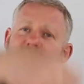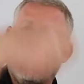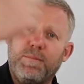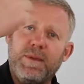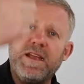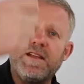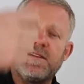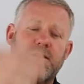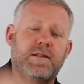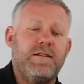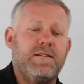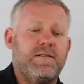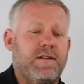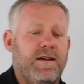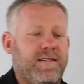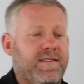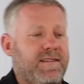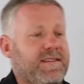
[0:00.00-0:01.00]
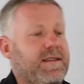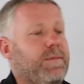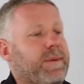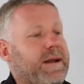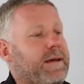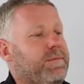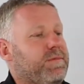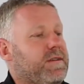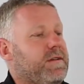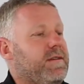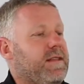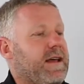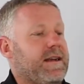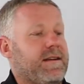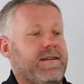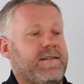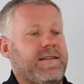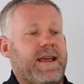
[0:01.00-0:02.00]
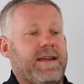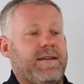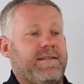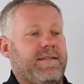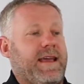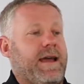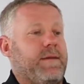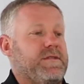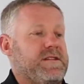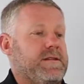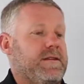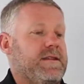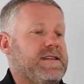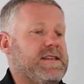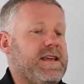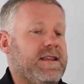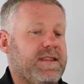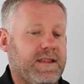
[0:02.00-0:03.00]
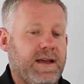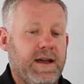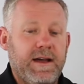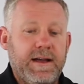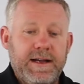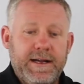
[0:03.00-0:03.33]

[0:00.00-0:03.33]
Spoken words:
and the beach and then try to zip it up through that, because that can damage the teeth.